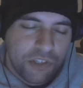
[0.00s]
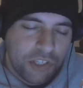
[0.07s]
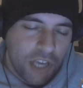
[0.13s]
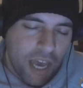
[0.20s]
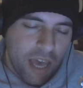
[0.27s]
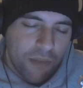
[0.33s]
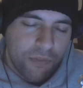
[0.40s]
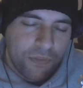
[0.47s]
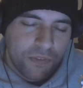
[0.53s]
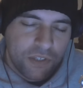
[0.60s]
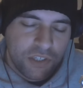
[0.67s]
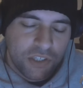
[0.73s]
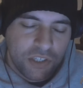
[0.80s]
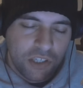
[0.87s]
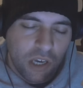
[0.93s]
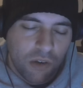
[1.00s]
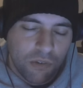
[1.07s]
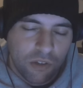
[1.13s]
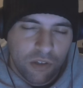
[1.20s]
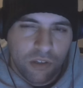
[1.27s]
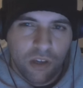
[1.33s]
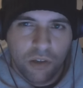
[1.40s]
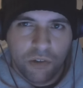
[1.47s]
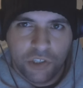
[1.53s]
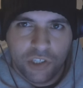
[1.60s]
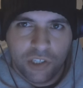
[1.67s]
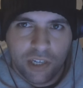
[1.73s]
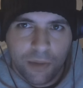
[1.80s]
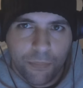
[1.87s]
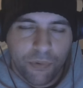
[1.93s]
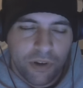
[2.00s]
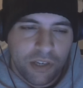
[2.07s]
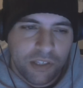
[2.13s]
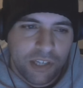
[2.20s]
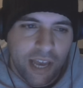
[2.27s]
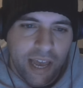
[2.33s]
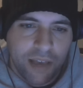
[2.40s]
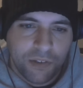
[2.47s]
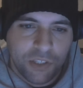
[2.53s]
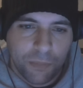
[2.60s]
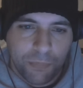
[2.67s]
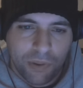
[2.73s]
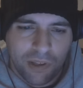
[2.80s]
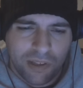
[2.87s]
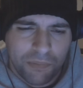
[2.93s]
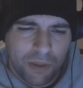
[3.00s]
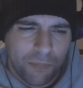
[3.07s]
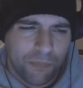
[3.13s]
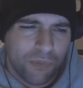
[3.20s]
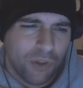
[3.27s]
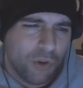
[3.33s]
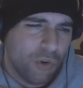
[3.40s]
deaths, the celebrity deaths, the